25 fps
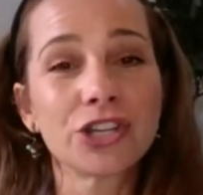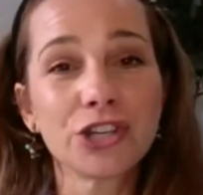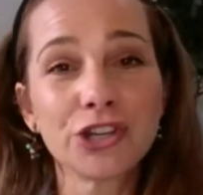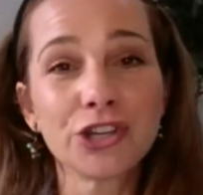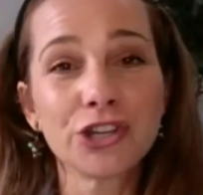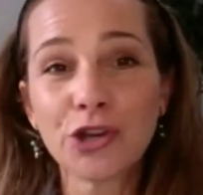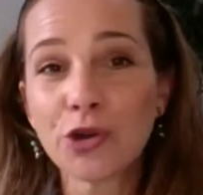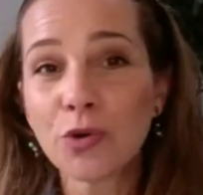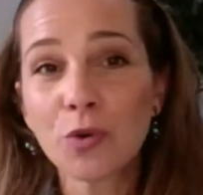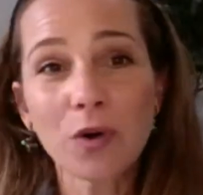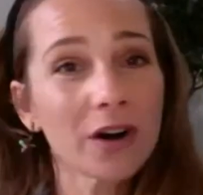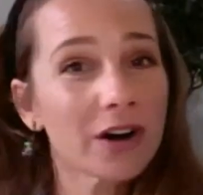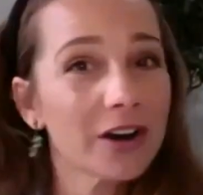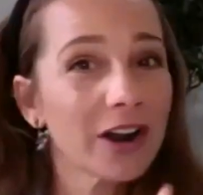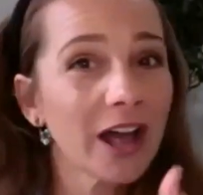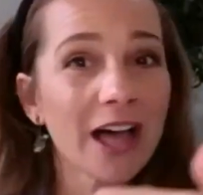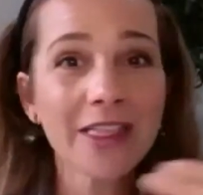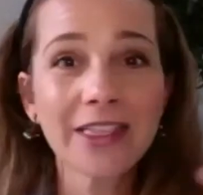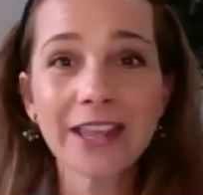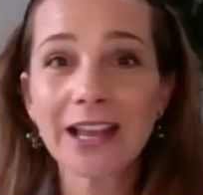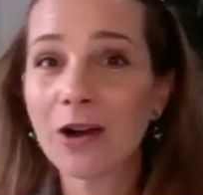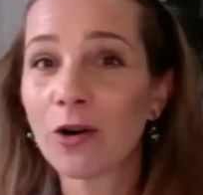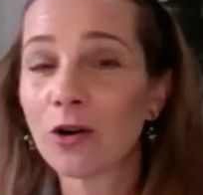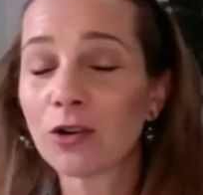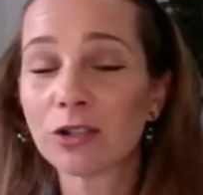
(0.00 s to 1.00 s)
You are
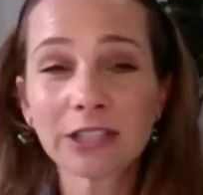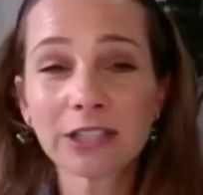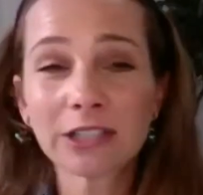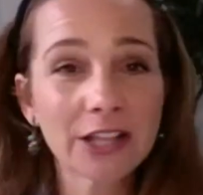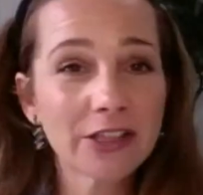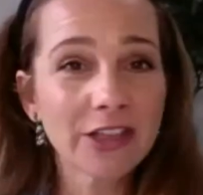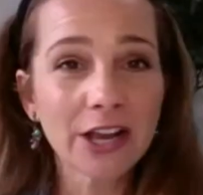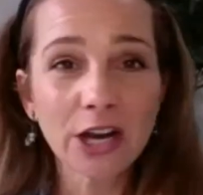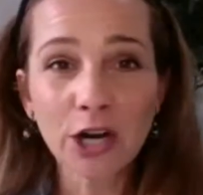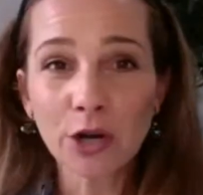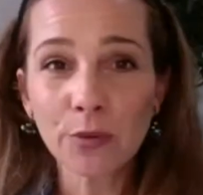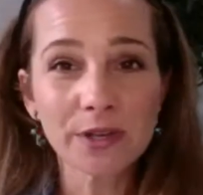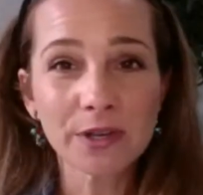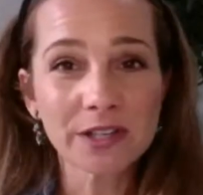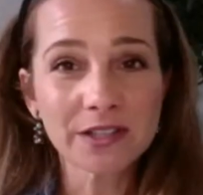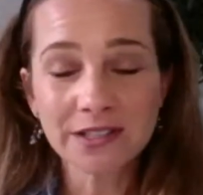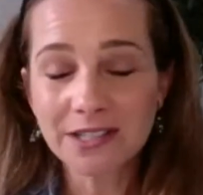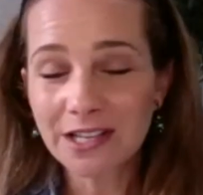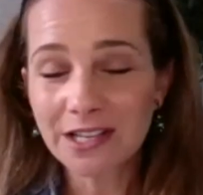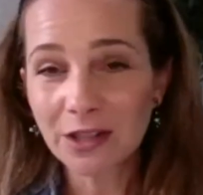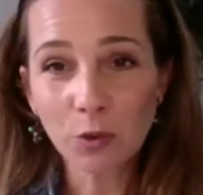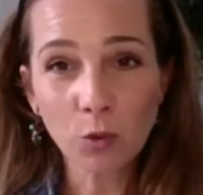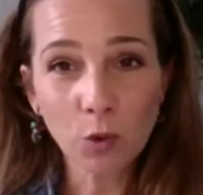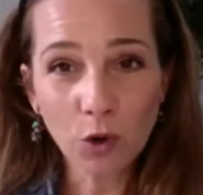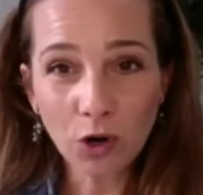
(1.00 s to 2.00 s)
not the only therapist
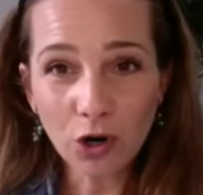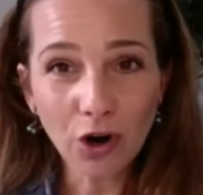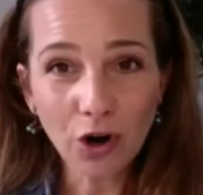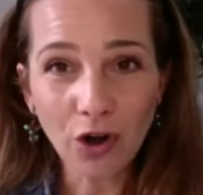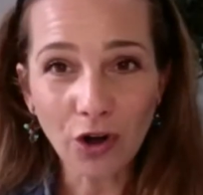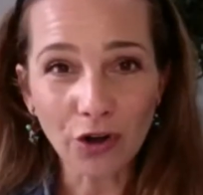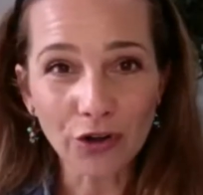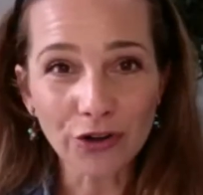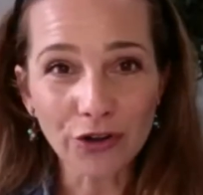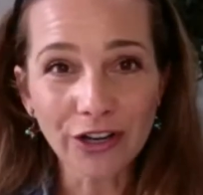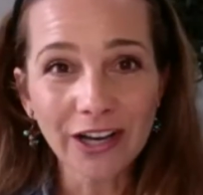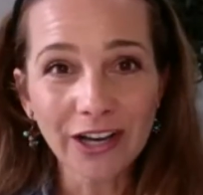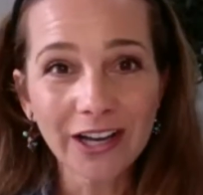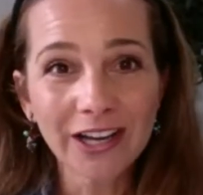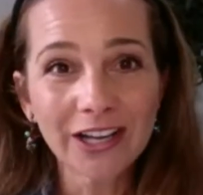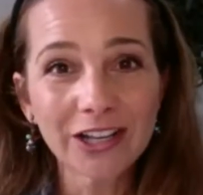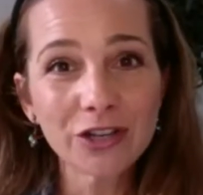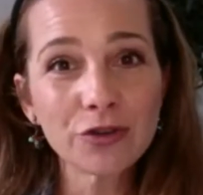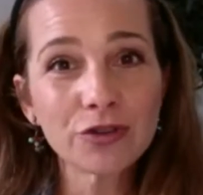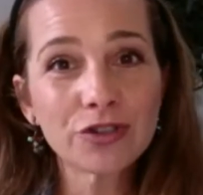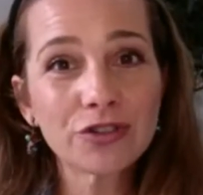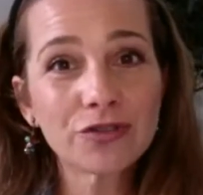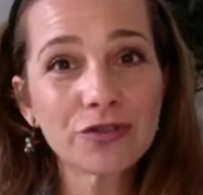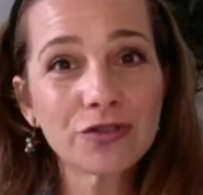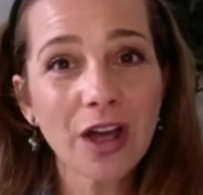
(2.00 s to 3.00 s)
in the world.
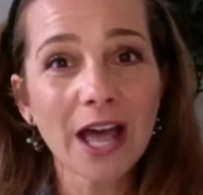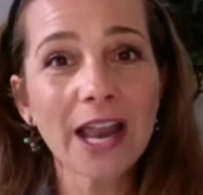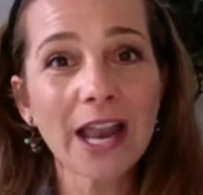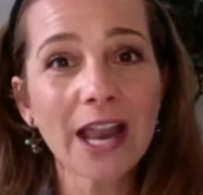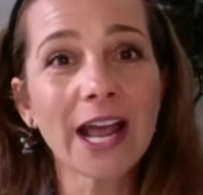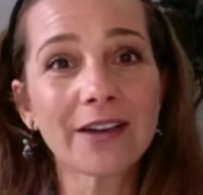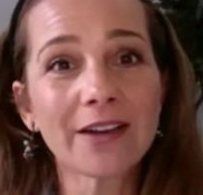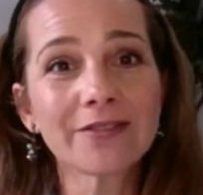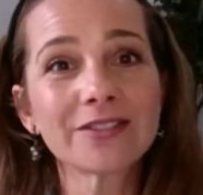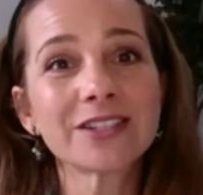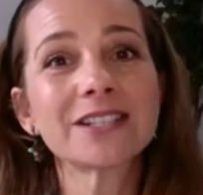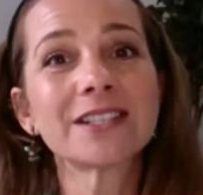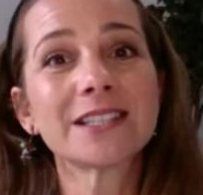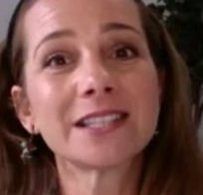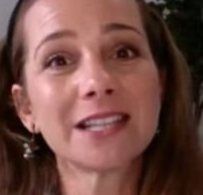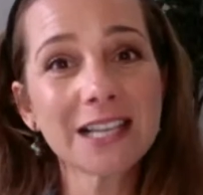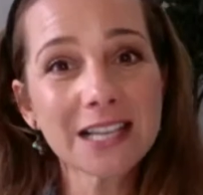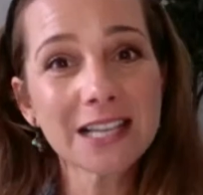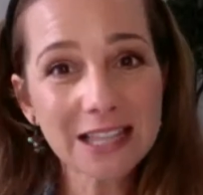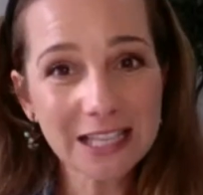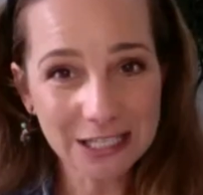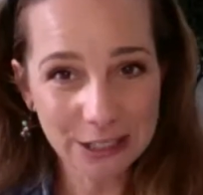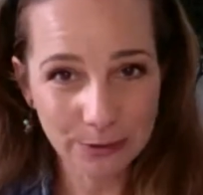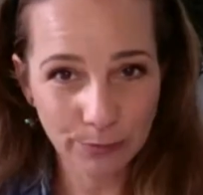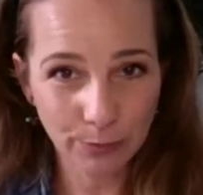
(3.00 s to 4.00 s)
You do not have to
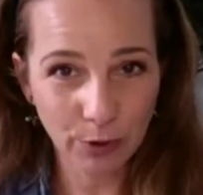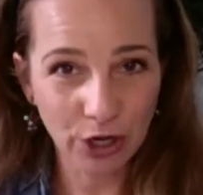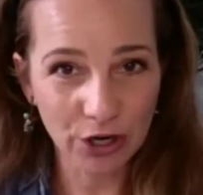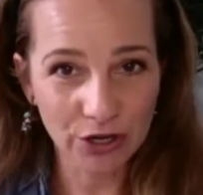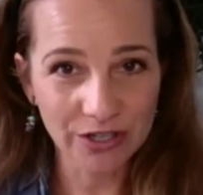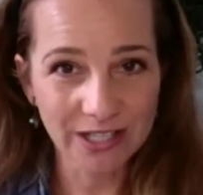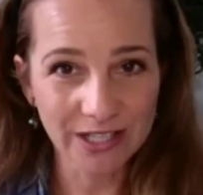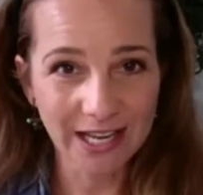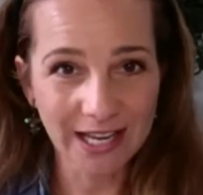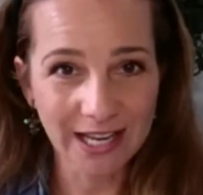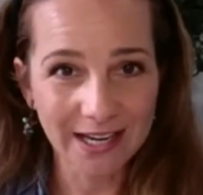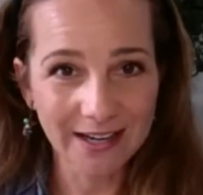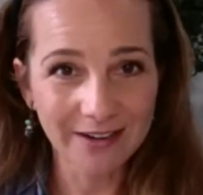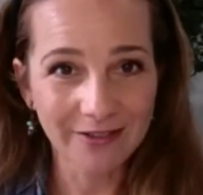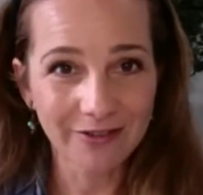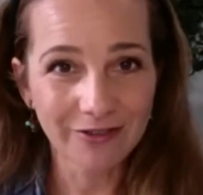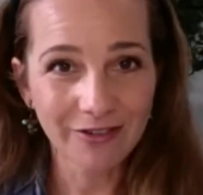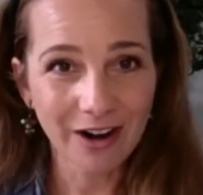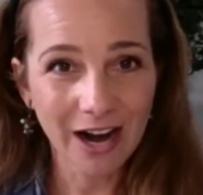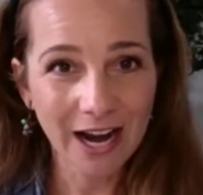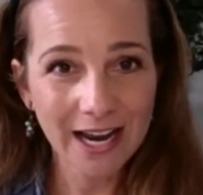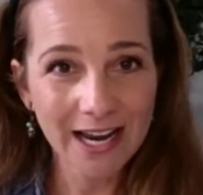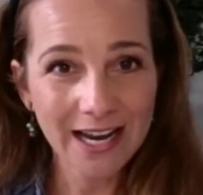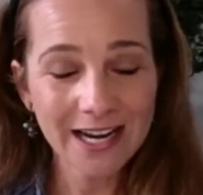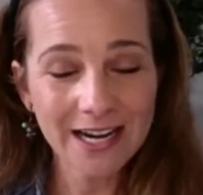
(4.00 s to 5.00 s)
see this person,
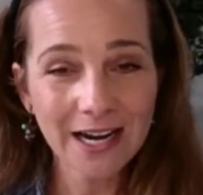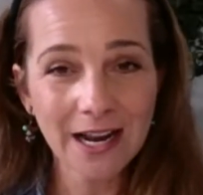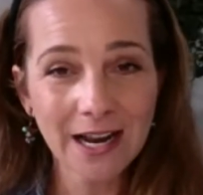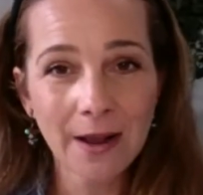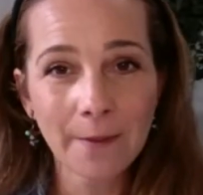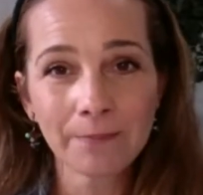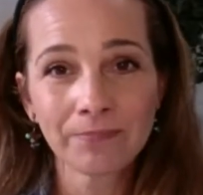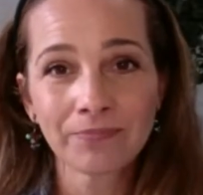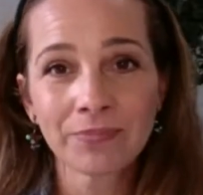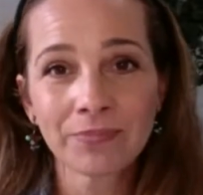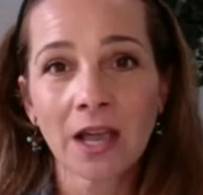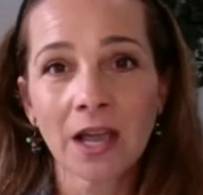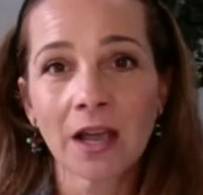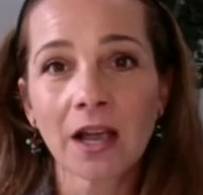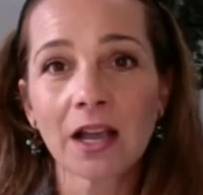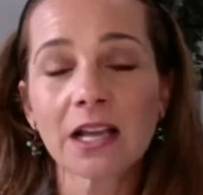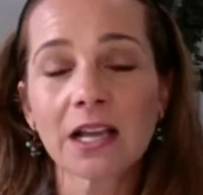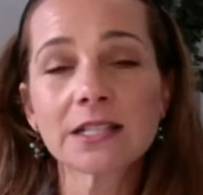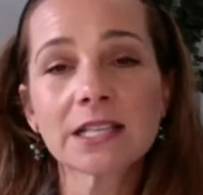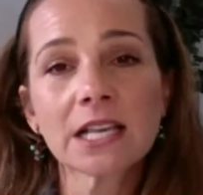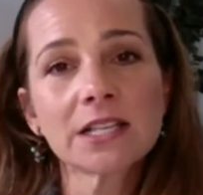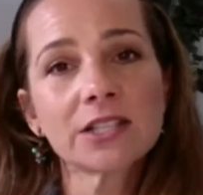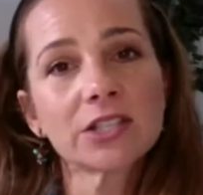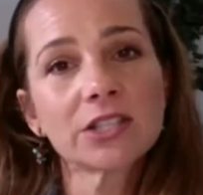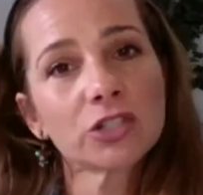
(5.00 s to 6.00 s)
right?
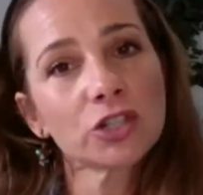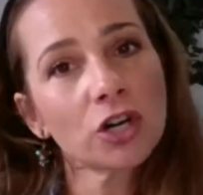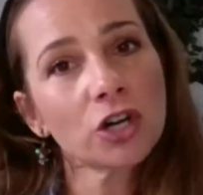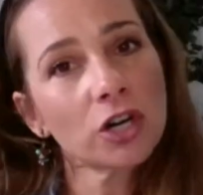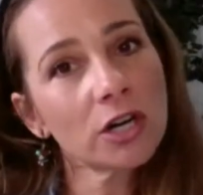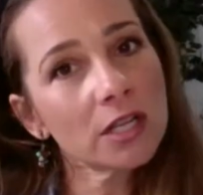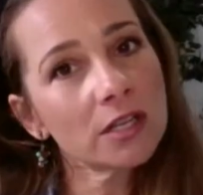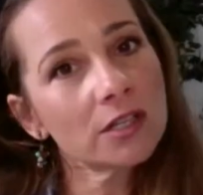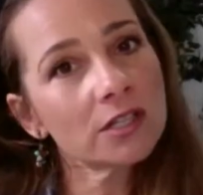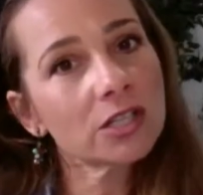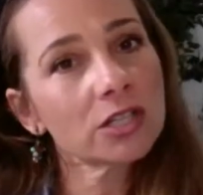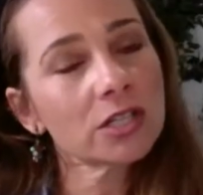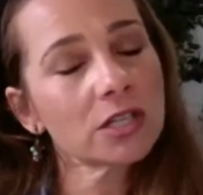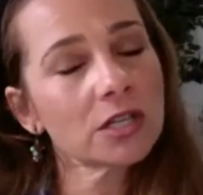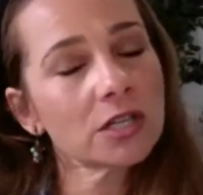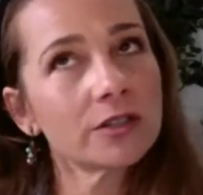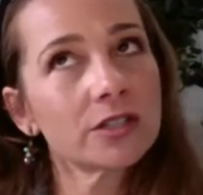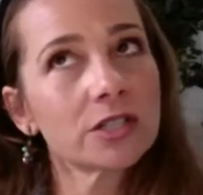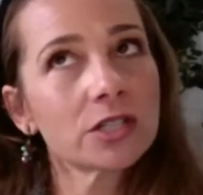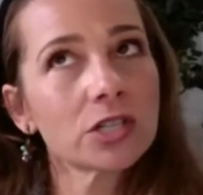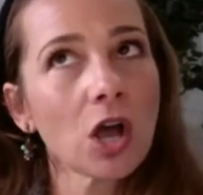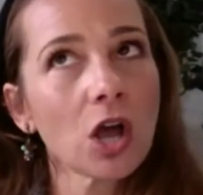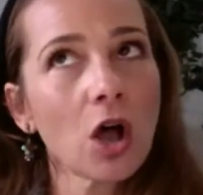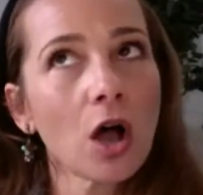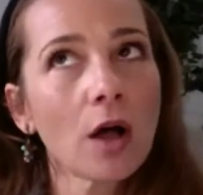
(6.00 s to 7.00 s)
Because I started to, uh,
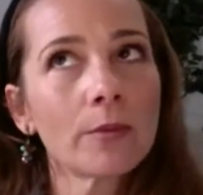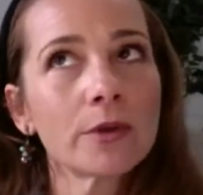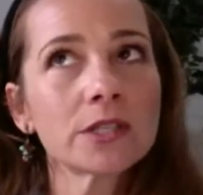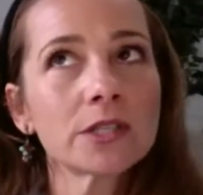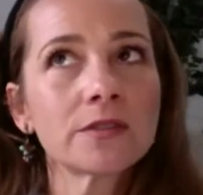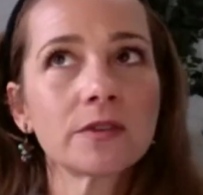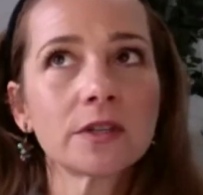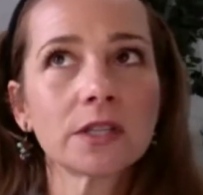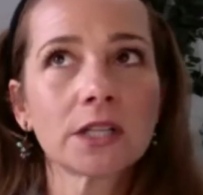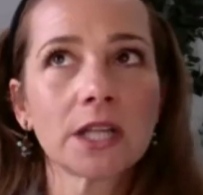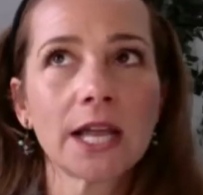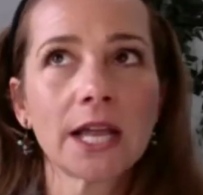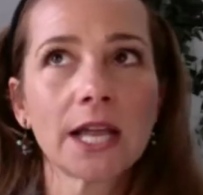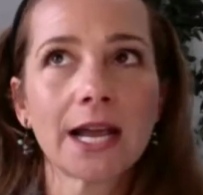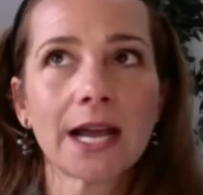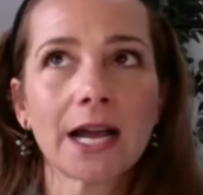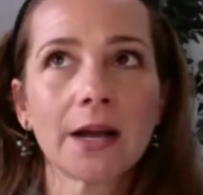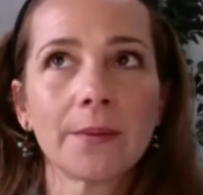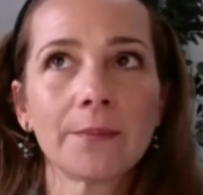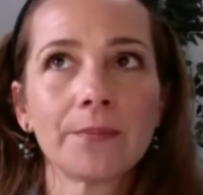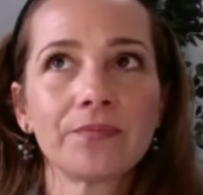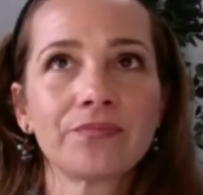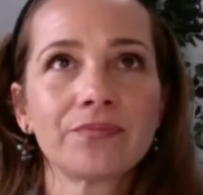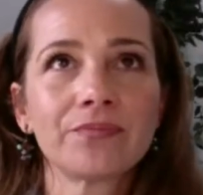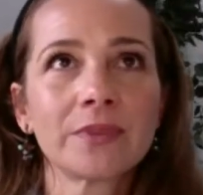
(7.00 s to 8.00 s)
to almost feel like